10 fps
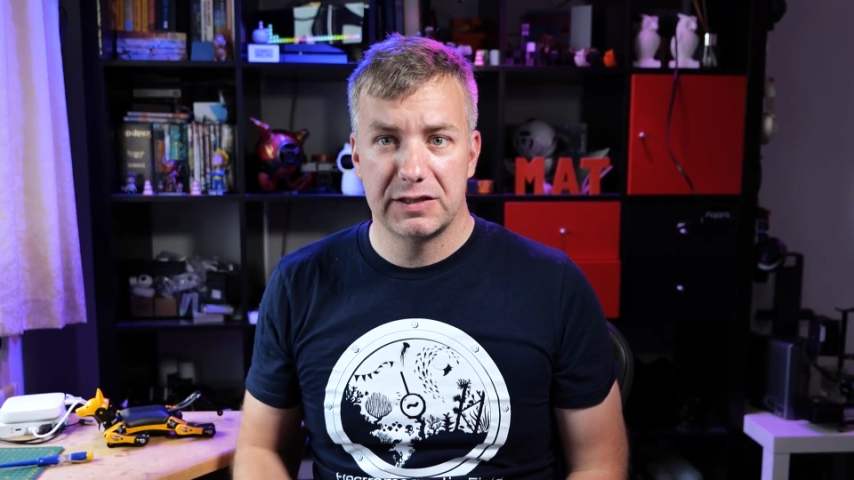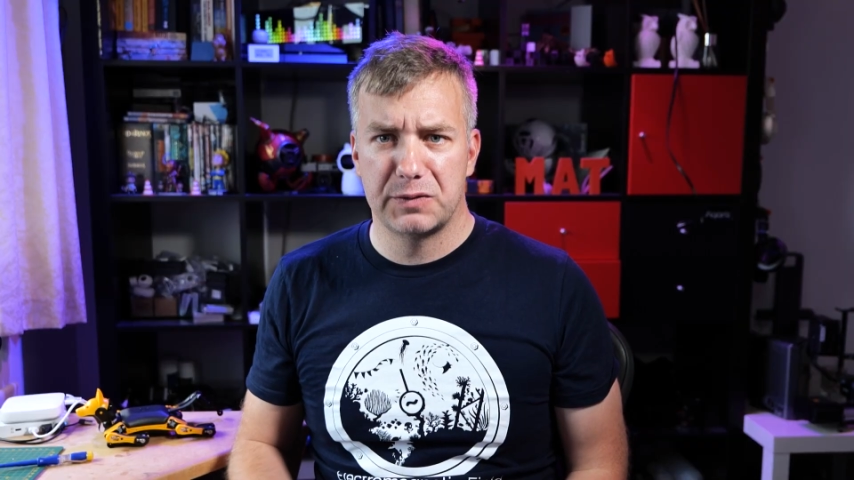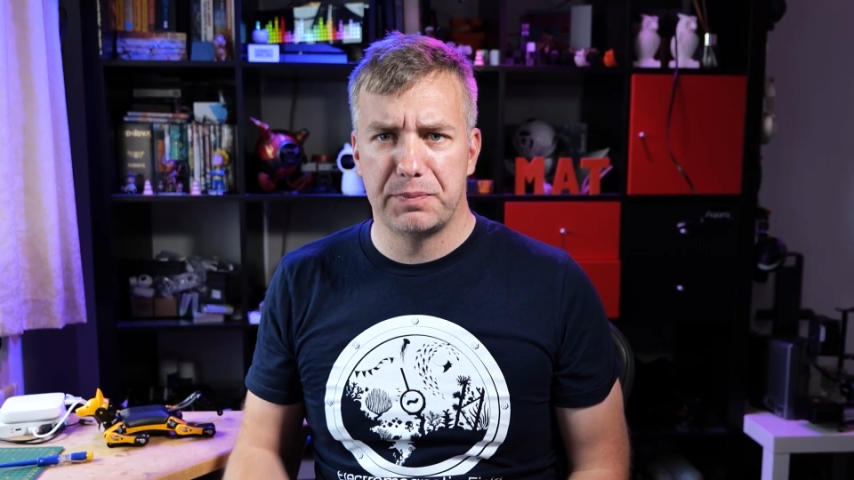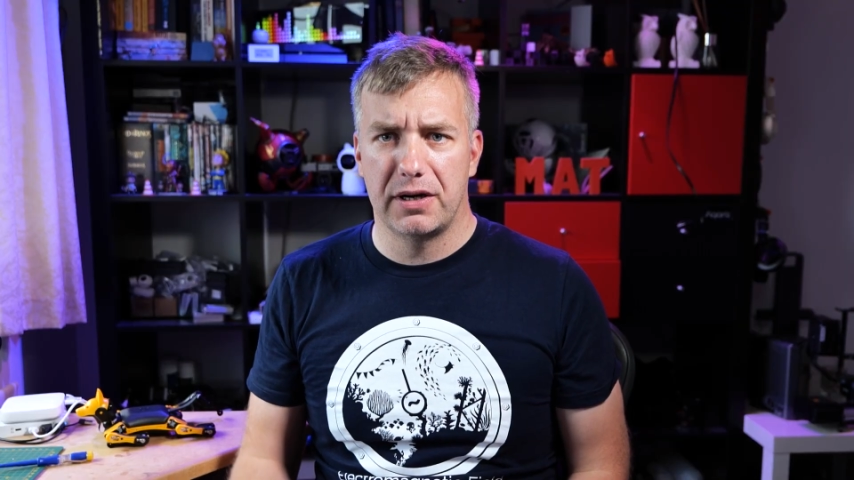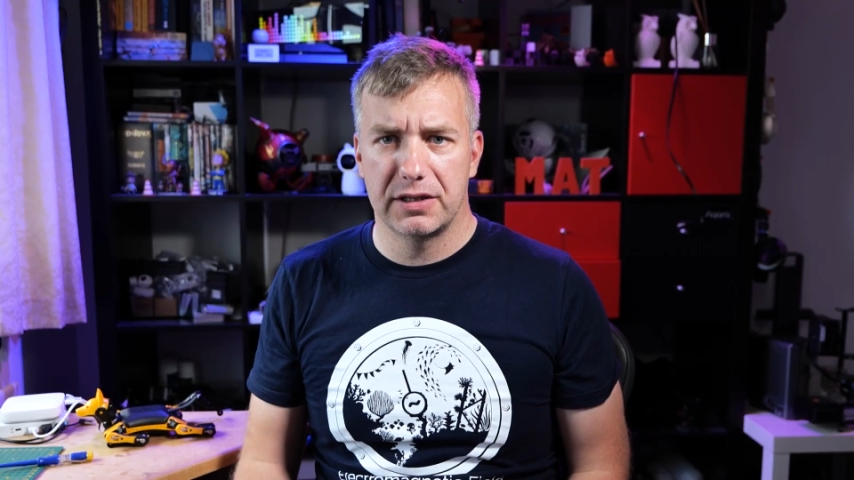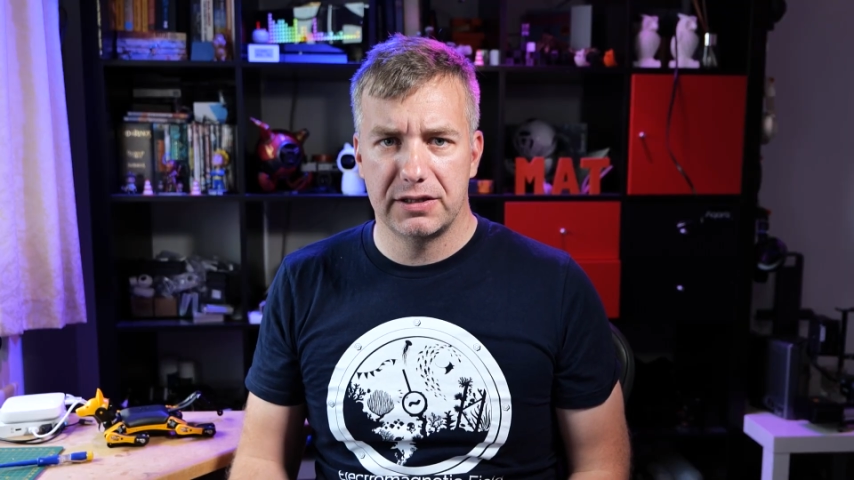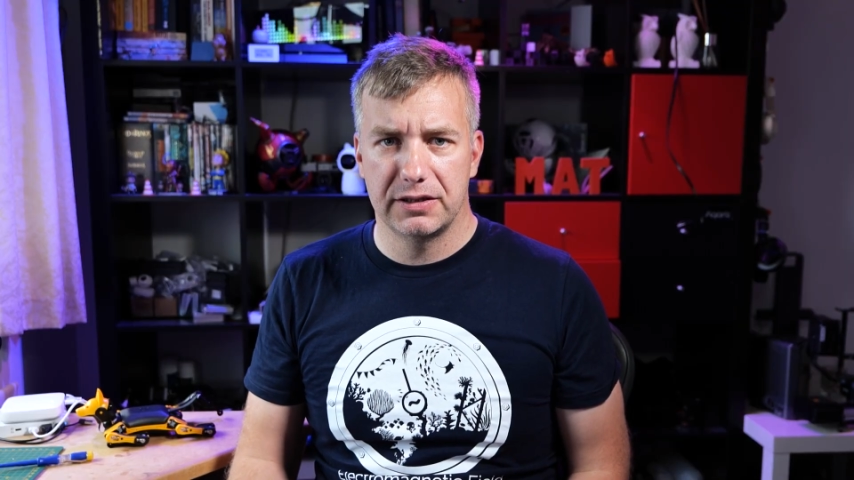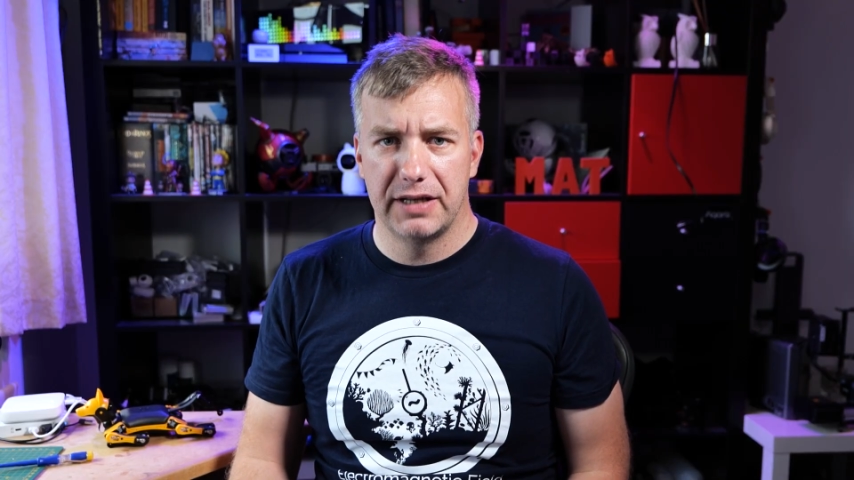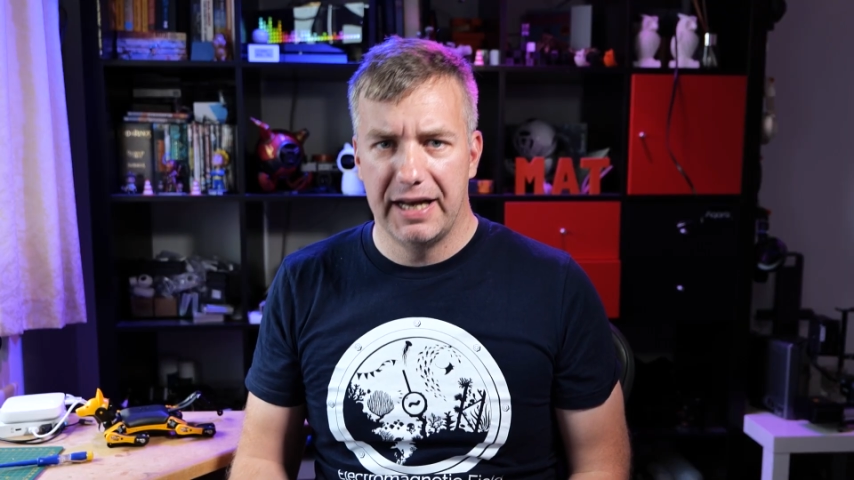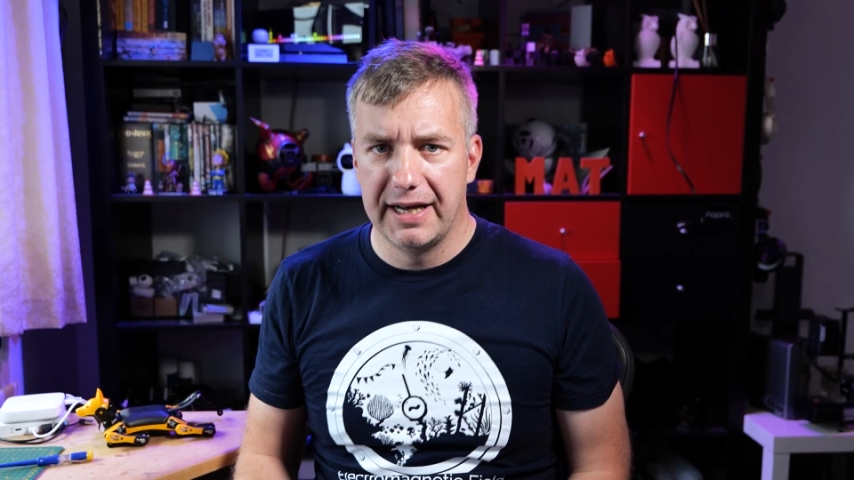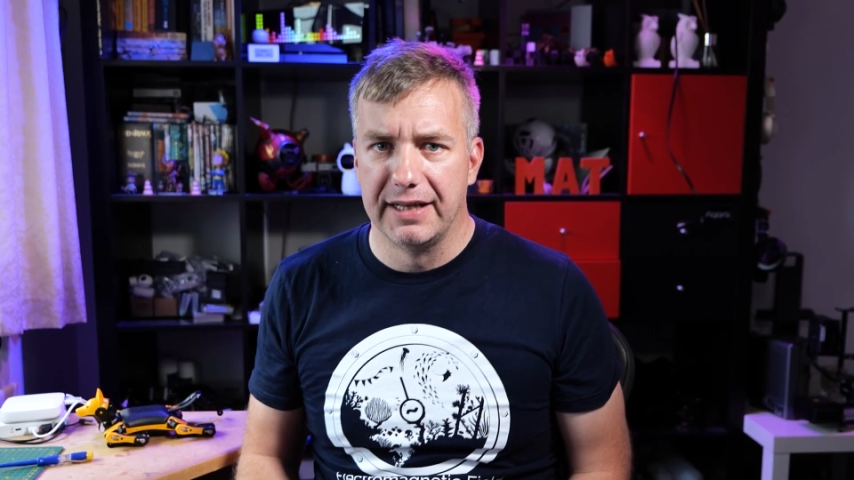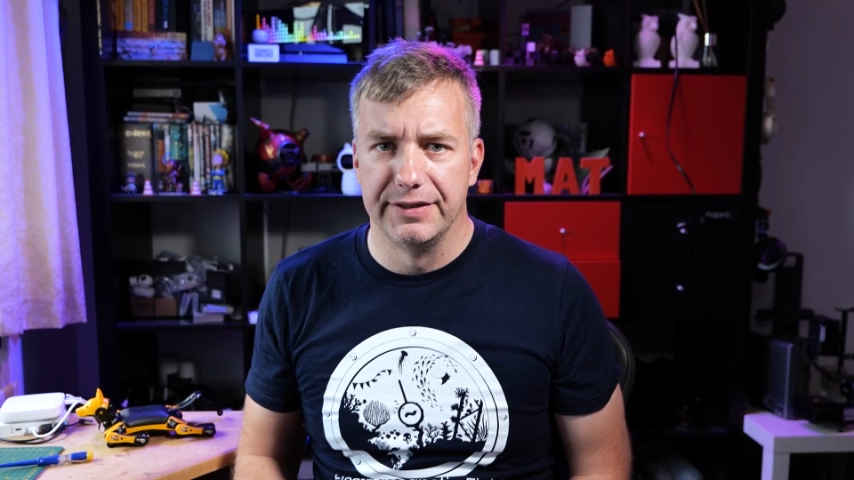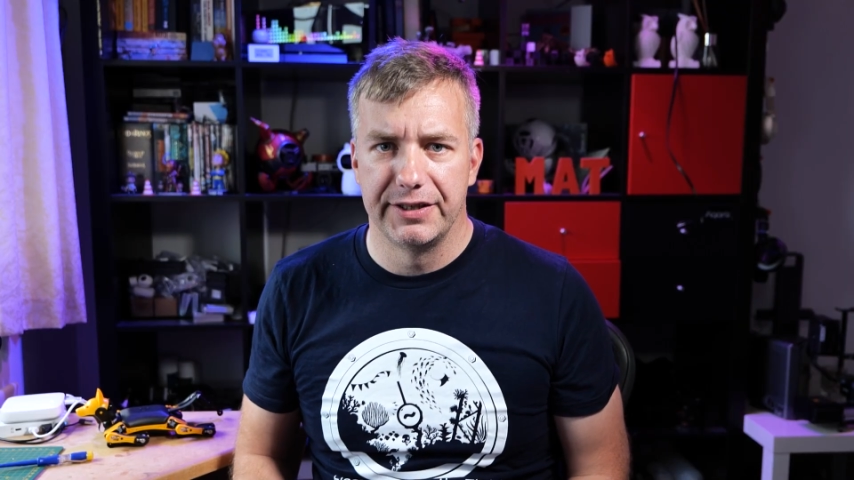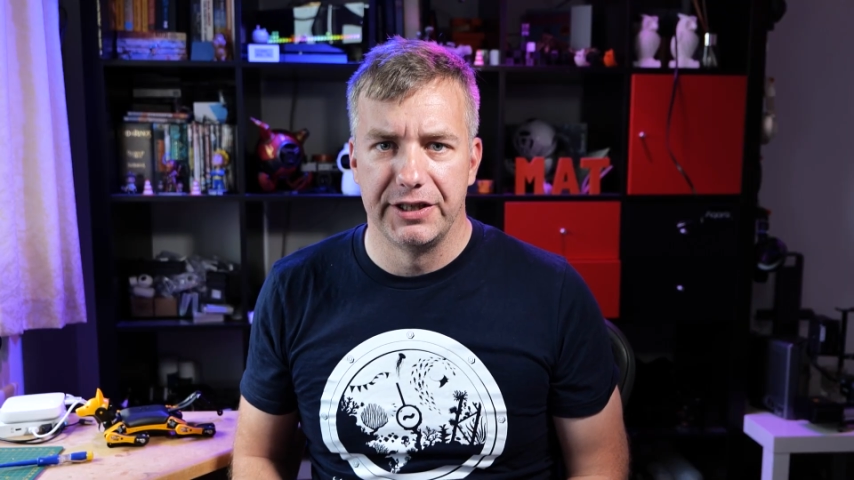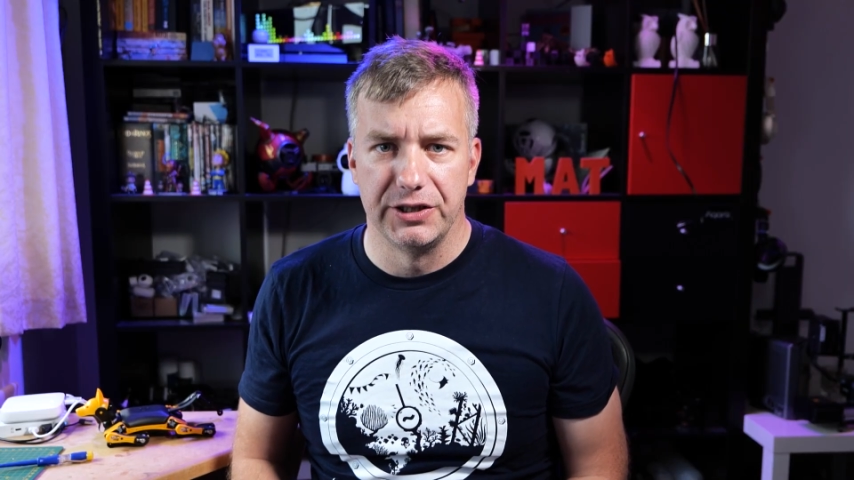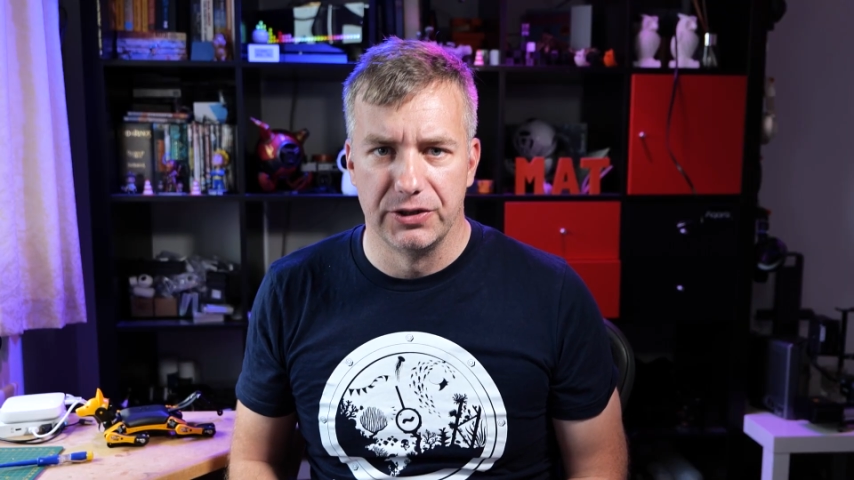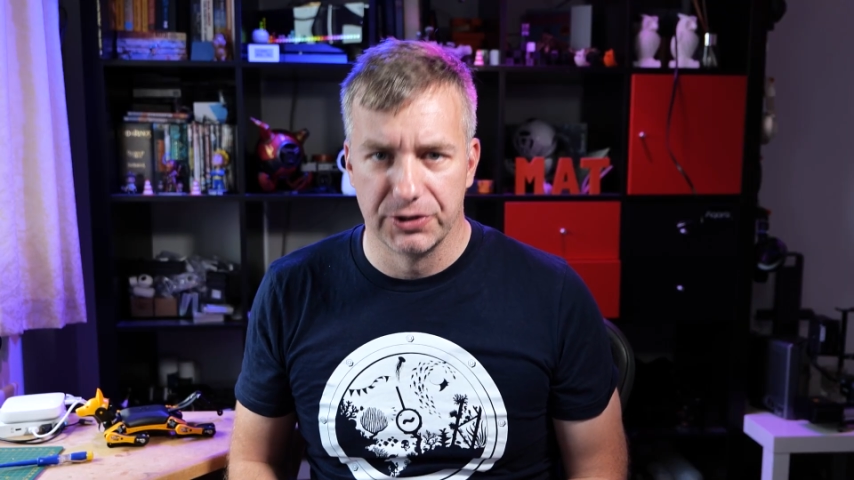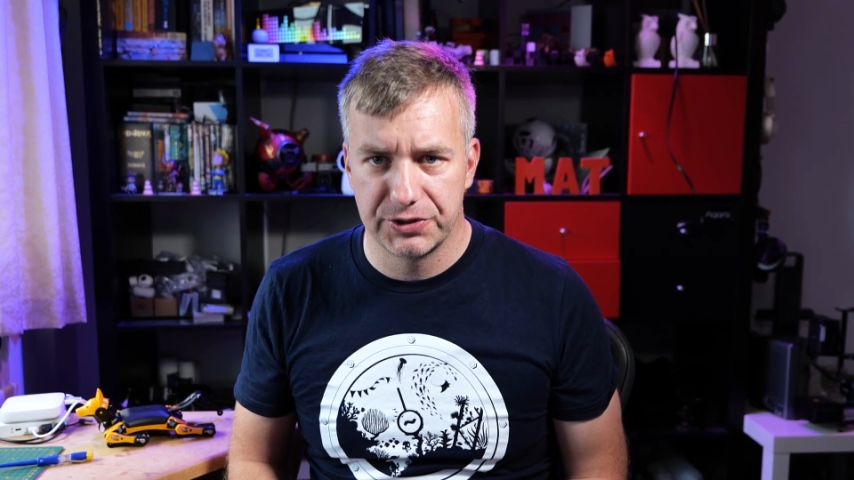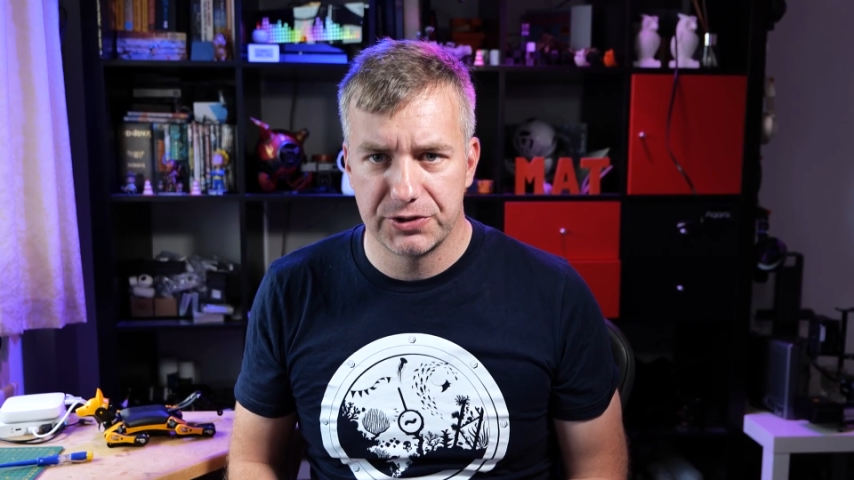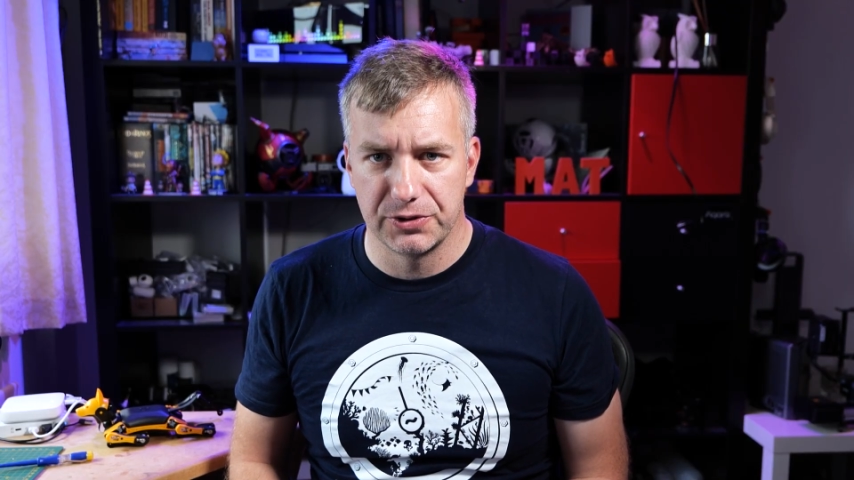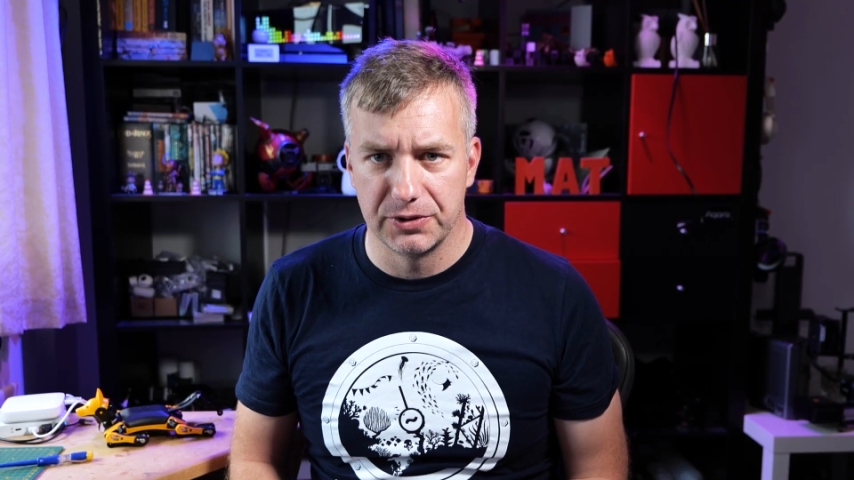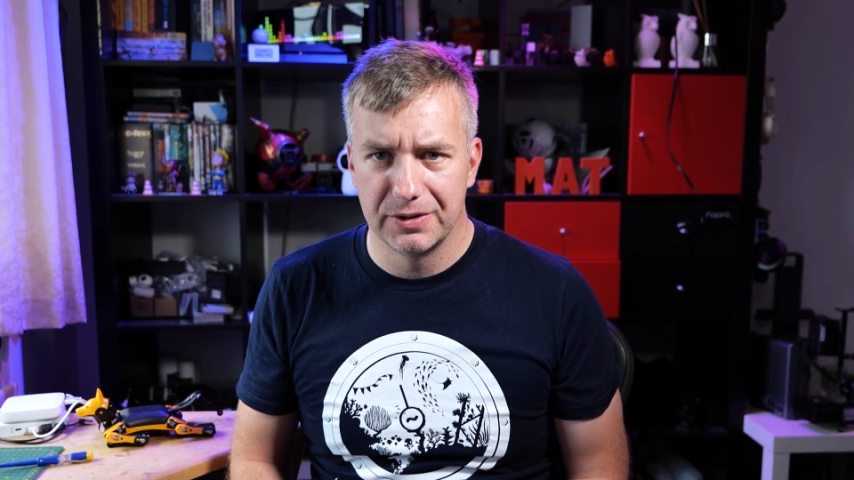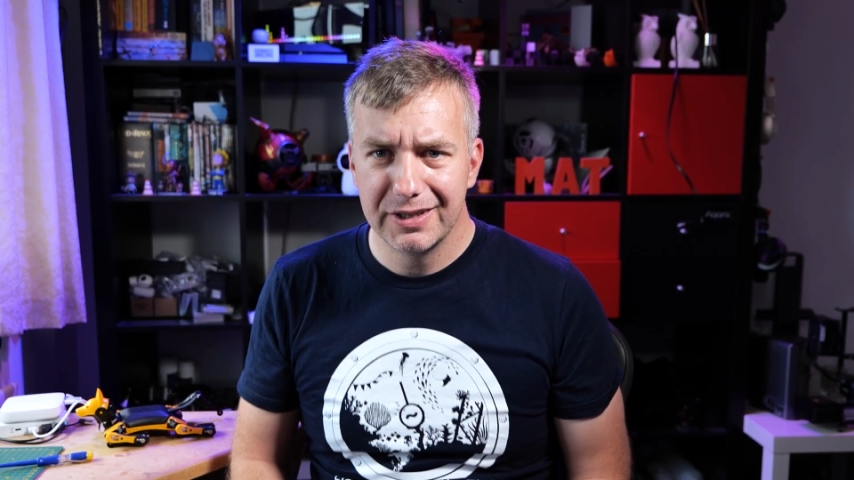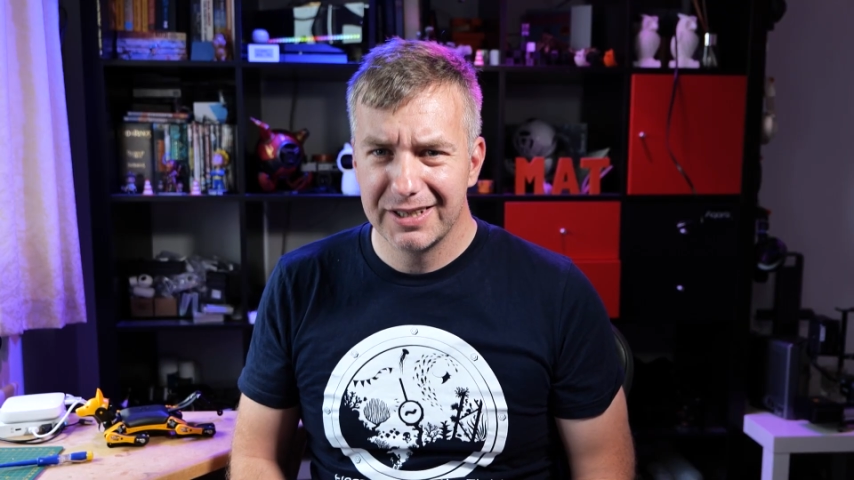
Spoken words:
Spartan and industrial,